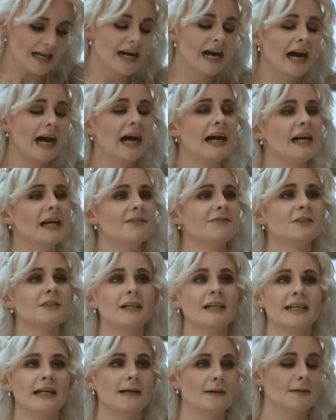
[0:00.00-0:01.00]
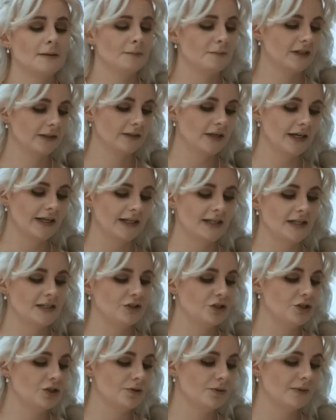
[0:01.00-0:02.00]
I feel like I am the
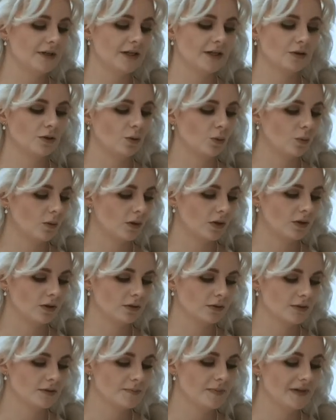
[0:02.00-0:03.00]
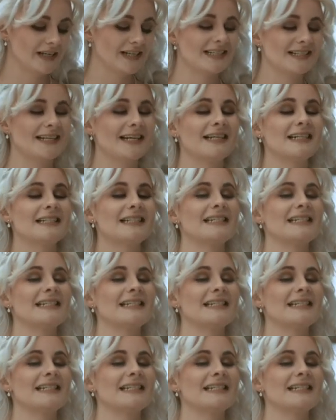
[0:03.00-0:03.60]
luckiest human in the world because I get to